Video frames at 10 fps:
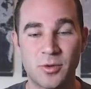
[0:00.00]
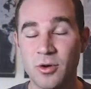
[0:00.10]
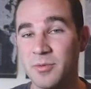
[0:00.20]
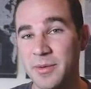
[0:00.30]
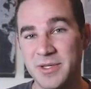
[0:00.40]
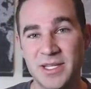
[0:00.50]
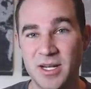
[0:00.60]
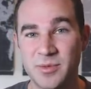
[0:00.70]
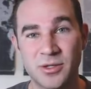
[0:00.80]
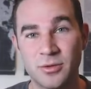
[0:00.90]
Or maybe set
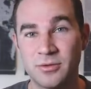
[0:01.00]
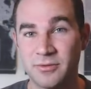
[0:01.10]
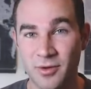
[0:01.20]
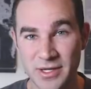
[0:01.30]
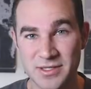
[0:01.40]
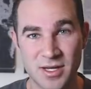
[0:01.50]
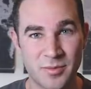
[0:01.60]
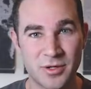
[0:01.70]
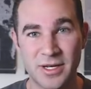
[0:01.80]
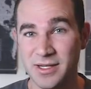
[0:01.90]
up a Google Voice number.